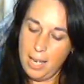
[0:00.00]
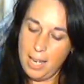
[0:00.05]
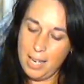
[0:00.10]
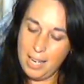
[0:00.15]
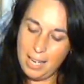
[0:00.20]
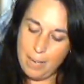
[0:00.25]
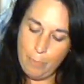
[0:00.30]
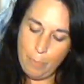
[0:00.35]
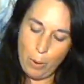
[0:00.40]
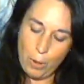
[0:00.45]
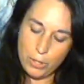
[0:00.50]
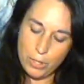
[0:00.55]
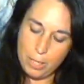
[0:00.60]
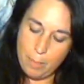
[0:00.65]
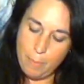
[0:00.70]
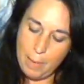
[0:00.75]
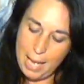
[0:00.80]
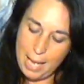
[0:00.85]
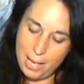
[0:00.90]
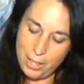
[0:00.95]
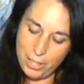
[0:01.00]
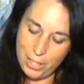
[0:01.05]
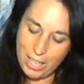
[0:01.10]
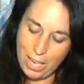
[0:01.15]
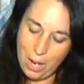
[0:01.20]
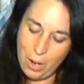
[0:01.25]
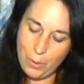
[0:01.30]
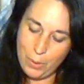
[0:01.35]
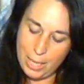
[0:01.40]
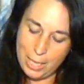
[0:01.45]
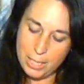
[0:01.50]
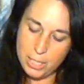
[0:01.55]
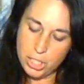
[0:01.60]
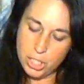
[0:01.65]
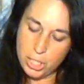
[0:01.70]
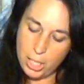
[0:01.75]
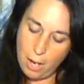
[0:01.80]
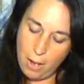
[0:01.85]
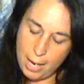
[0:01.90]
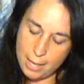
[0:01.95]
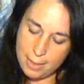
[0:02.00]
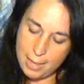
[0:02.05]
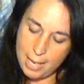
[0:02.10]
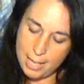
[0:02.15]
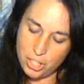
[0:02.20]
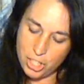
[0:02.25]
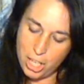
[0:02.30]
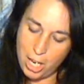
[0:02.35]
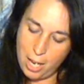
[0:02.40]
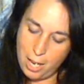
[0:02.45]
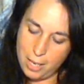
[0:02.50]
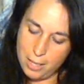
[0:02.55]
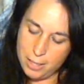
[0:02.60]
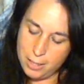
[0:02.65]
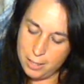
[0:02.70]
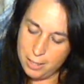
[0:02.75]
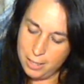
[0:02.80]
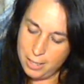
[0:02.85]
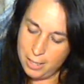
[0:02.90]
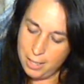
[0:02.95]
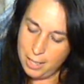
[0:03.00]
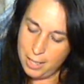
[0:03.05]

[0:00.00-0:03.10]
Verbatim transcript: Hey, Possum, how are you going? Did you like that chant?